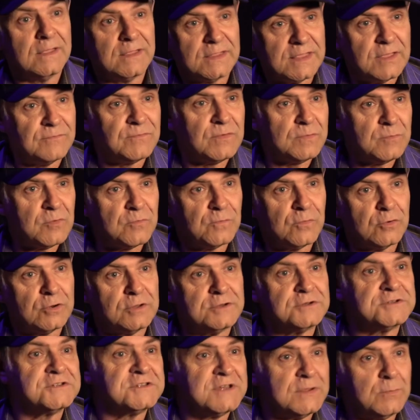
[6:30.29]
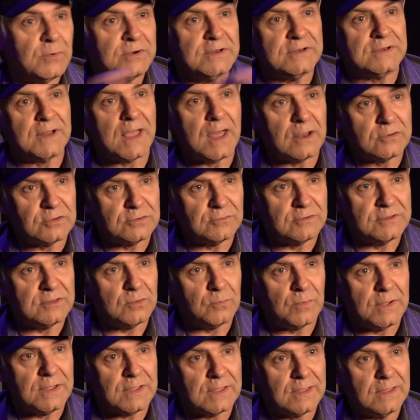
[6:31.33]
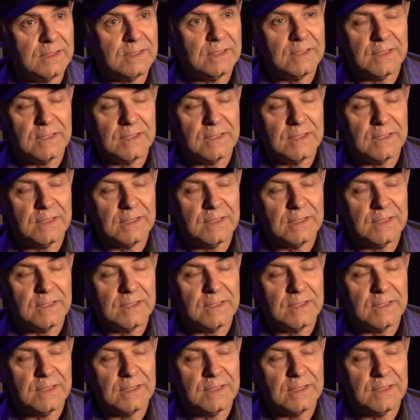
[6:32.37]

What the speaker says: give him the footage, see what he'd cut during the week,